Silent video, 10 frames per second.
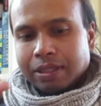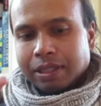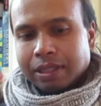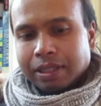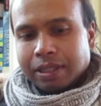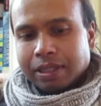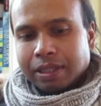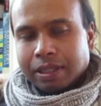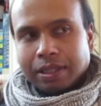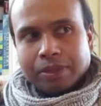the, in,
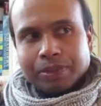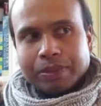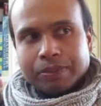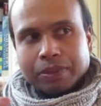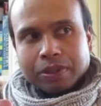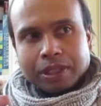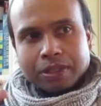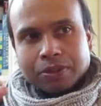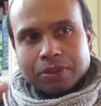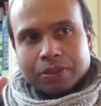in the big book,
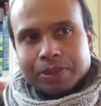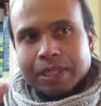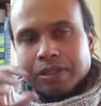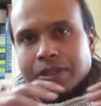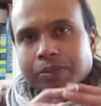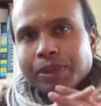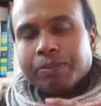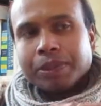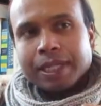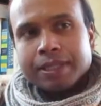it talks about, you know,
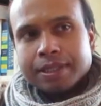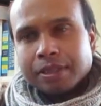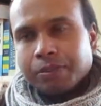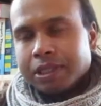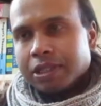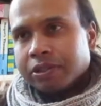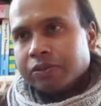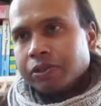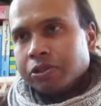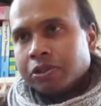being placed in a position
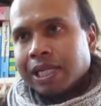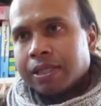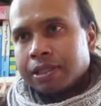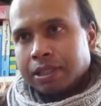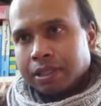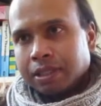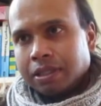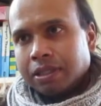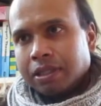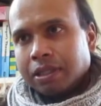of neutrality
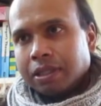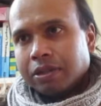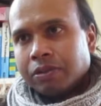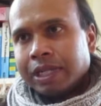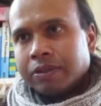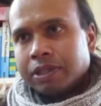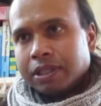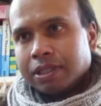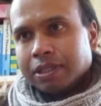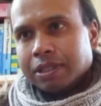around
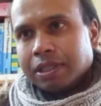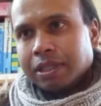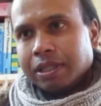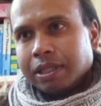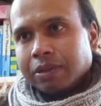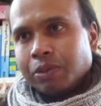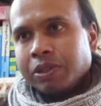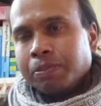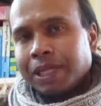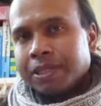it. And when
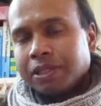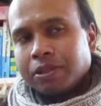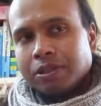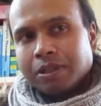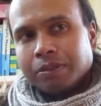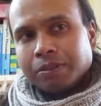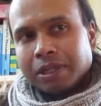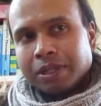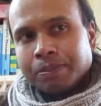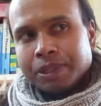you're placed in
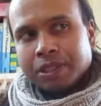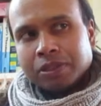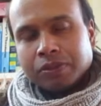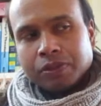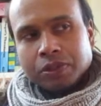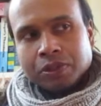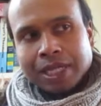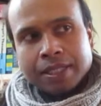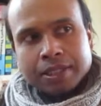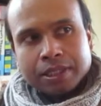a position of
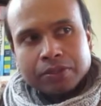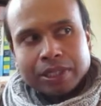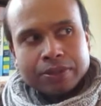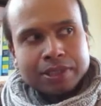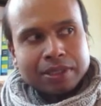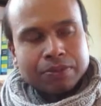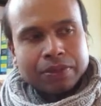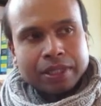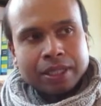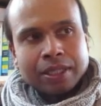neutrality around
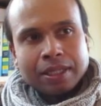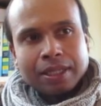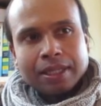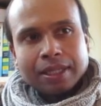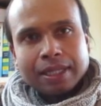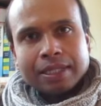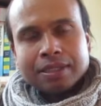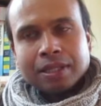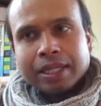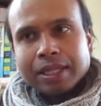something,
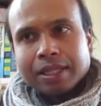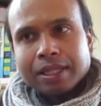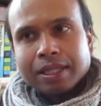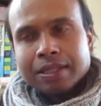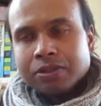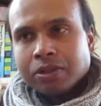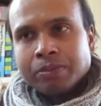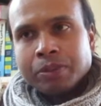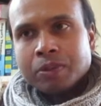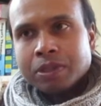it's like it's not
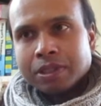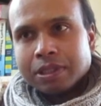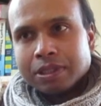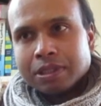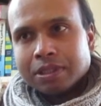important.